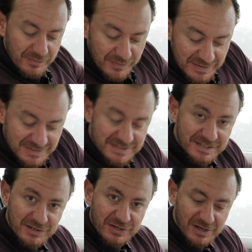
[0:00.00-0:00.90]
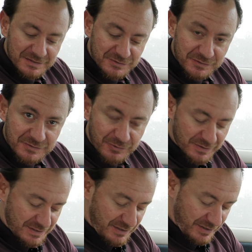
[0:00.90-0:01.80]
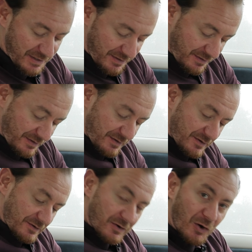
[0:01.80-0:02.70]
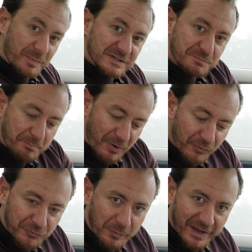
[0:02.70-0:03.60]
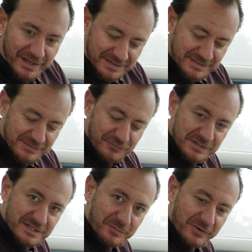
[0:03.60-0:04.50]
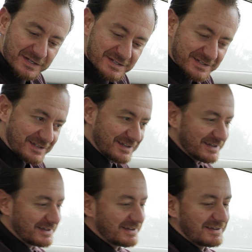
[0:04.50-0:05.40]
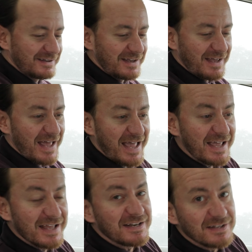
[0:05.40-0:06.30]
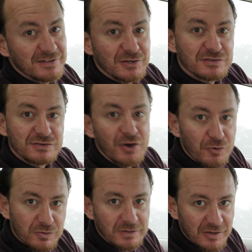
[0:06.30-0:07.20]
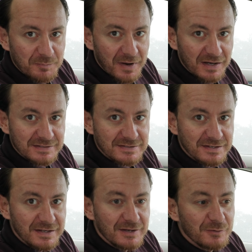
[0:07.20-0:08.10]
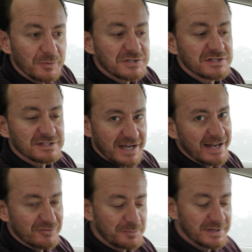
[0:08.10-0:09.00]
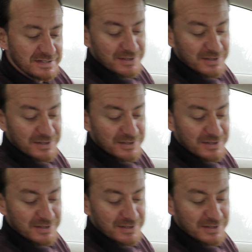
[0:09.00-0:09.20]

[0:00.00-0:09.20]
This center console storage area opens both ways for some reason and there's no glove box, which is kind of a big